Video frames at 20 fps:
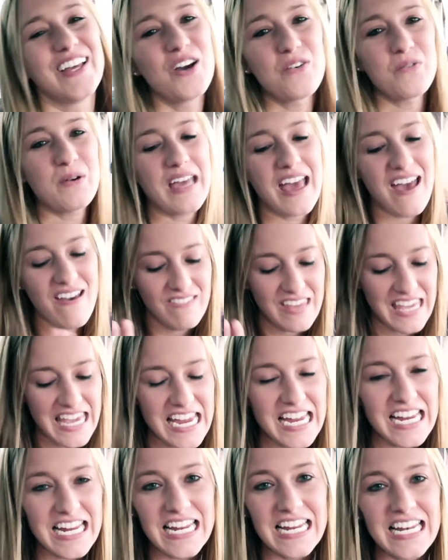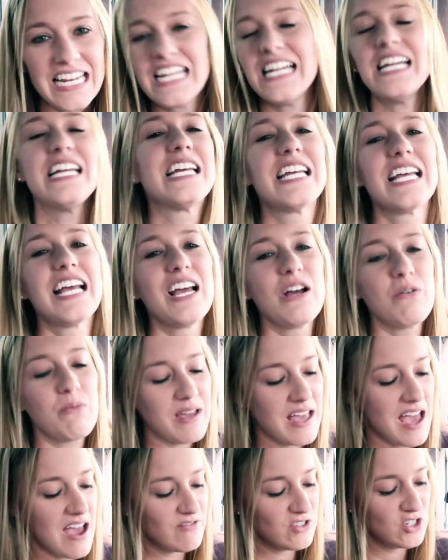just we have got... eaten,
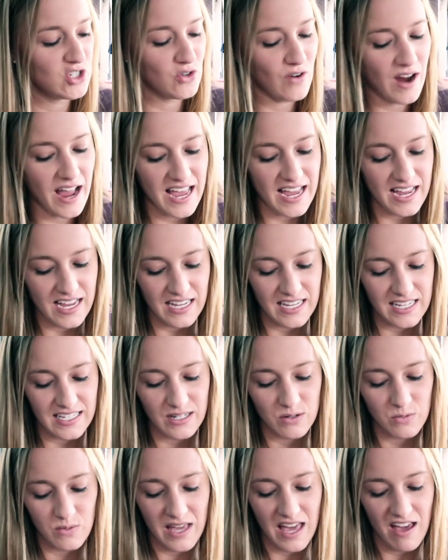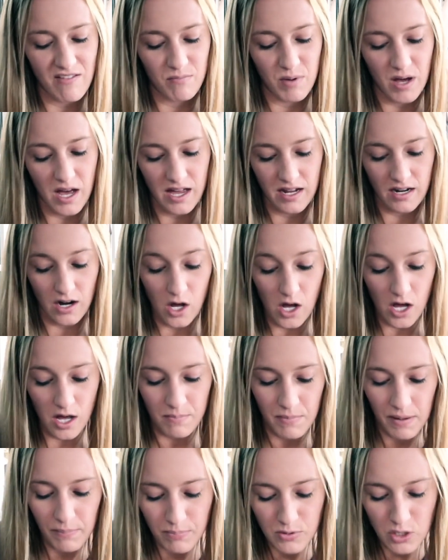we have drank, we have bought. Oh, my